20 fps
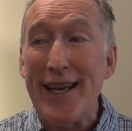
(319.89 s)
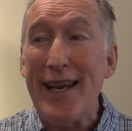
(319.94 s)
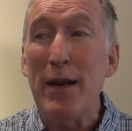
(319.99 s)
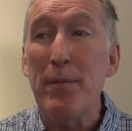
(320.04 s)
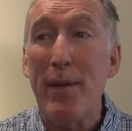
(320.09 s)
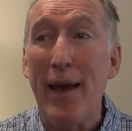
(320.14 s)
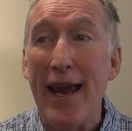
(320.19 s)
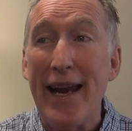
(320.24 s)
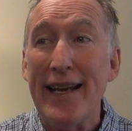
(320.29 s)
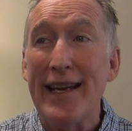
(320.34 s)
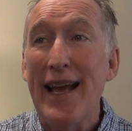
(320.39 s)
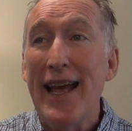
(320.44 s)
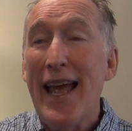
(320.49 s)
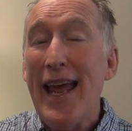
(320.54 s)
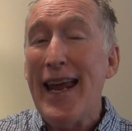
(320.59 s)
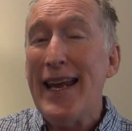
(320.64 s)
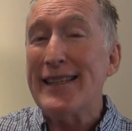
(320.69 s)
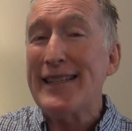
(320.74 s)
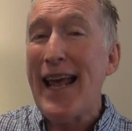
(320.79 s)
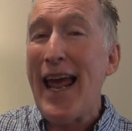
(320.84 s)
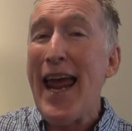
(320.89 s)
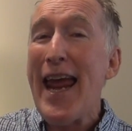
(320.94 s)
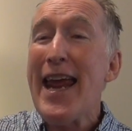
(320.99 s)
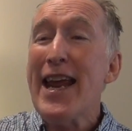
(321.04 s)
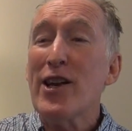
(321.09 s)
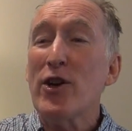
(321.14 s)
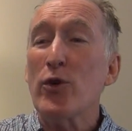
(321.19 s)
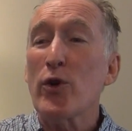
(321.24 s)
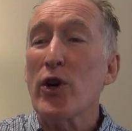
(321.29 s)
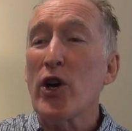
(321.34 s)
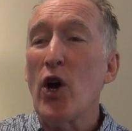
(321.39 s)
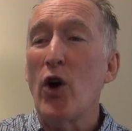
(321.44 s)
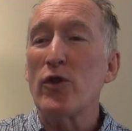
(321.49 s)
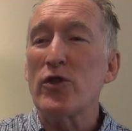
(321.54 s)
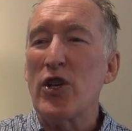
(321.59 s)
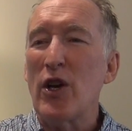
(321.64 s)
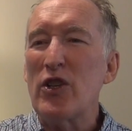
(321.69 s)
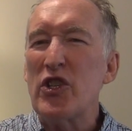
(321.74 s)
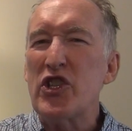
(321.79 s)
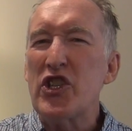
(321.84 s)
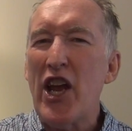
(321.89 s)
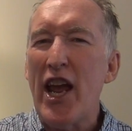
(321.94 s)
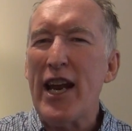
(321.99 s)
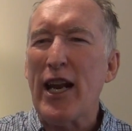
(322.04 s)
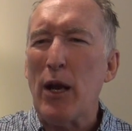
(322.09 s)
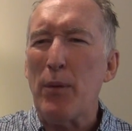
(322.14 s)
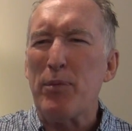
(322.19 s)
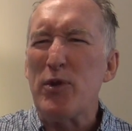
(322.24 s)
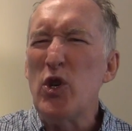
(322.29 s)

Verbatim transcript: he made, his anger goes on Jacob.